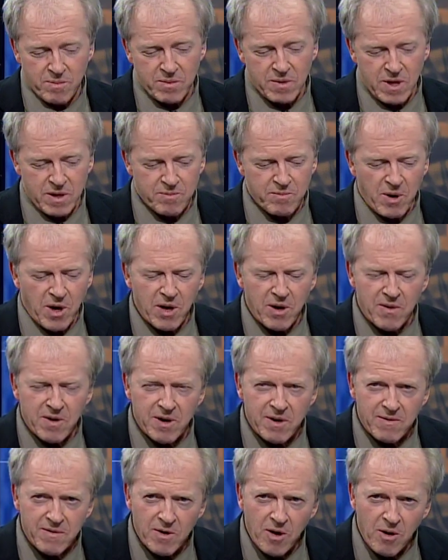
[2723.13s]
Keith Baldry
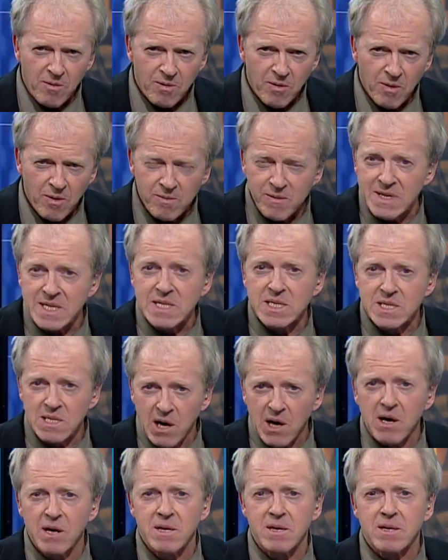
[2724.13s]
of Global, when we
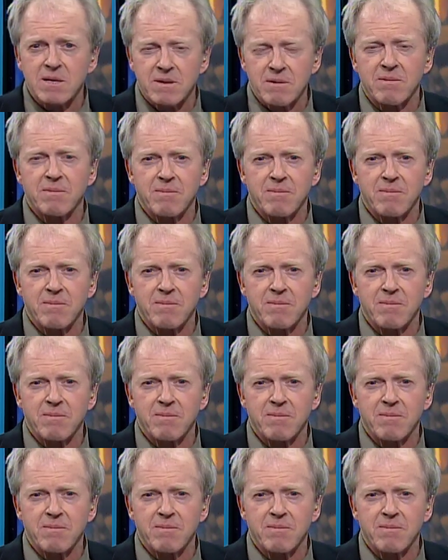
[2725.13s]
started